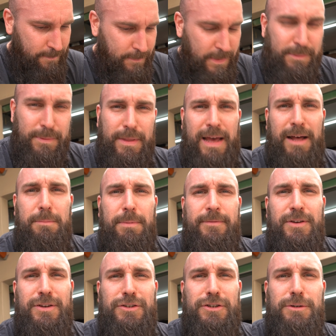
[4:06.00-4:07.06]
but with the help of
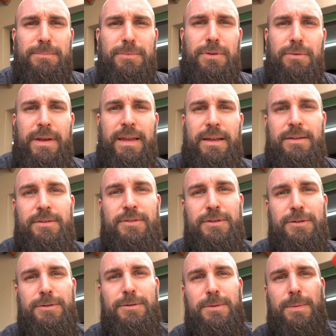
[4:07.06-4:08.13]
YouTube, 3, 2,
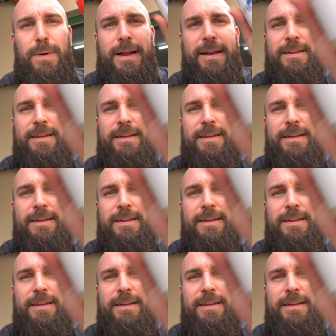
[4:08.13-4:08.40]
1.